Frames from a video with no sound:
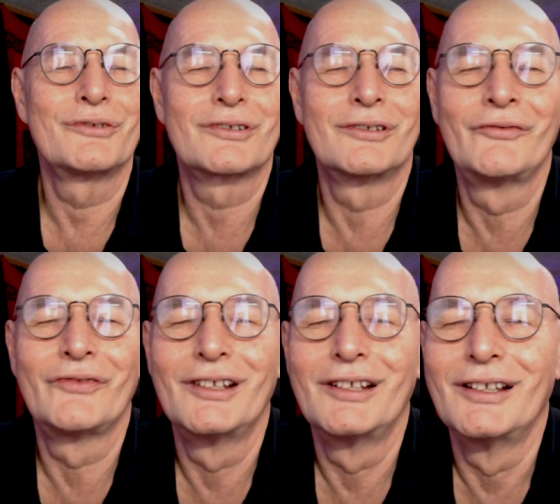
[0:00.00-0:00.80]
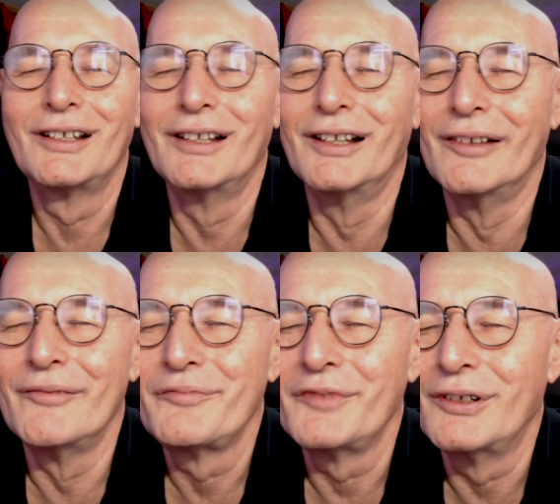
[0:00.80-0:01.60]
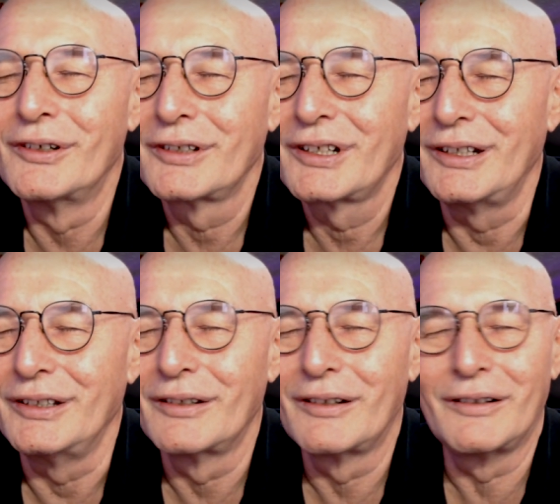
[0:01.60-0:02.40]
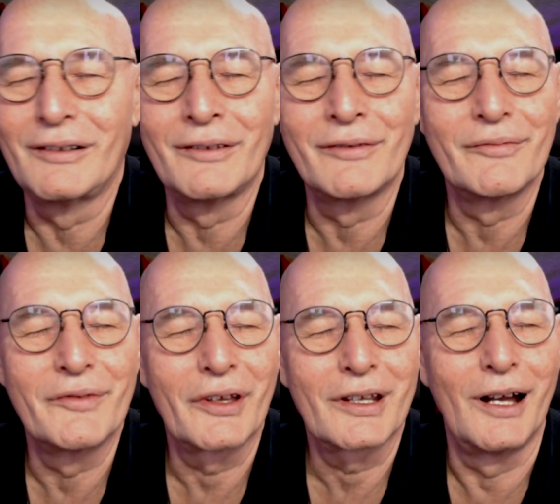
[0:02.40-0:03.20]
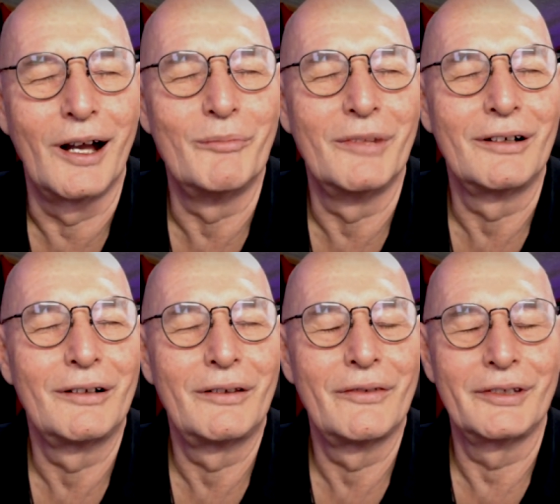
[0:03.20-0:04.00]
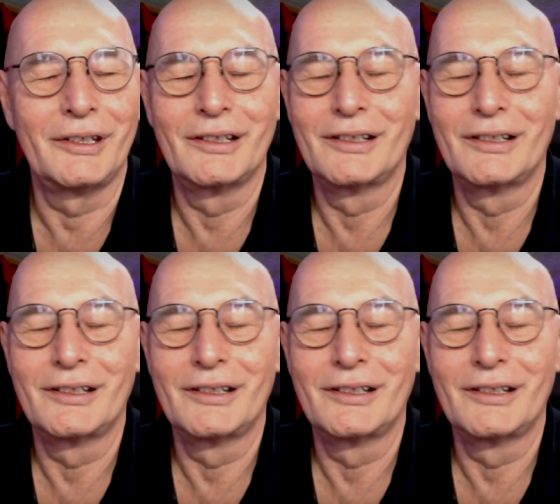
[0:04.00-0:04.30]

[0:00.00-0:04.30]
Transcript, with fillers: so, you know, clear all the karma, all the